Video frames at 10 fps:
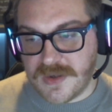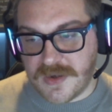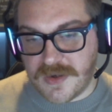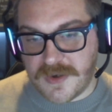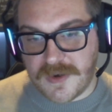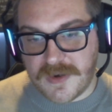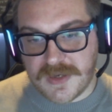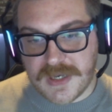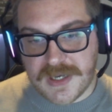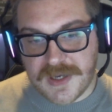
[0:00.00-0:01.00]
Oh,
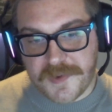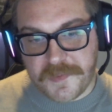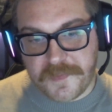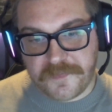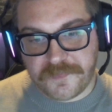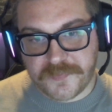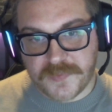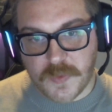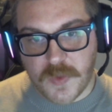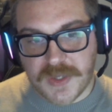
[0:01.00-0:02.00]

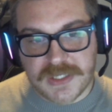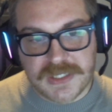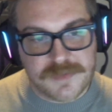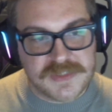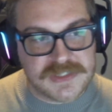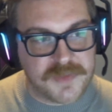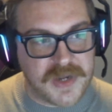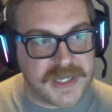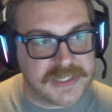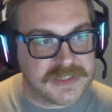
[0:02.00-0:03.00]
one that comes to
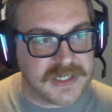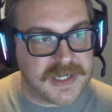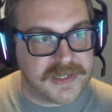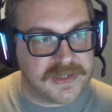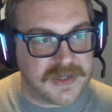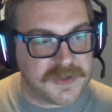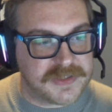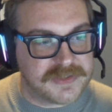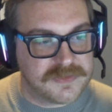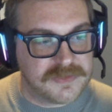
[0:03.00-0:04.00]
mind,
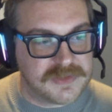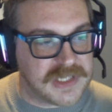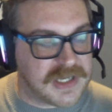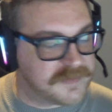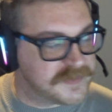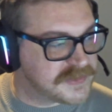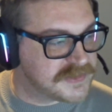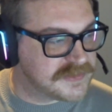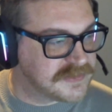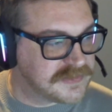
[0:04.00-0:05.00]
I loved
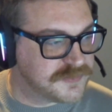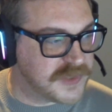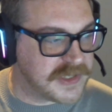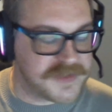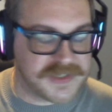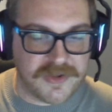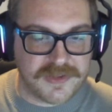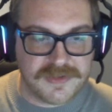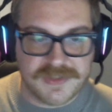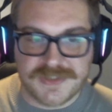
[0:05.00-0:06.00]
when I was going
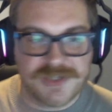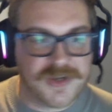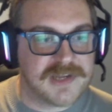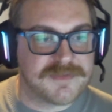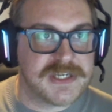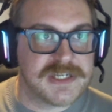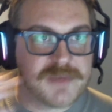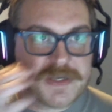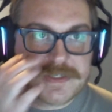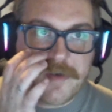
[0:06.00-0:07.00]
through this journey of teaching
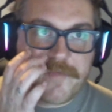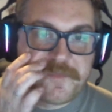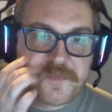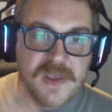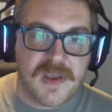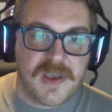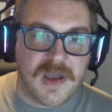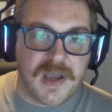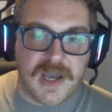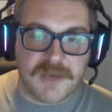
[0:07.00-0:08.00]
myself.
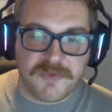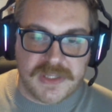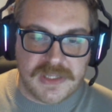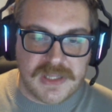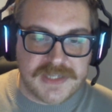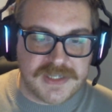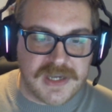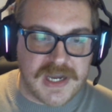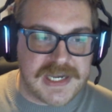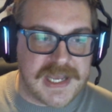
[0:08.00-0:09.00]
I really liked a
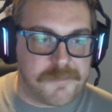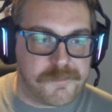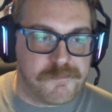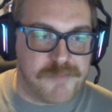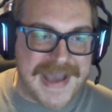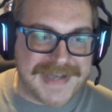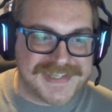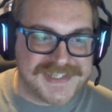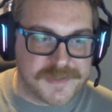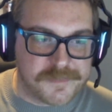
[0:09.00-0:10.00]
guy named
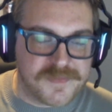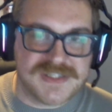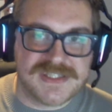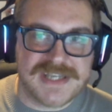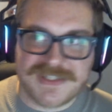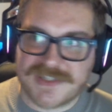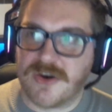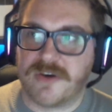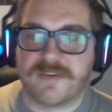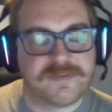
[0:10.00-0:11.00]
Maxim
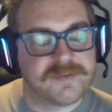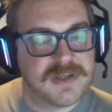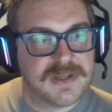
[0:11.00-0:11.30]
Zetskov.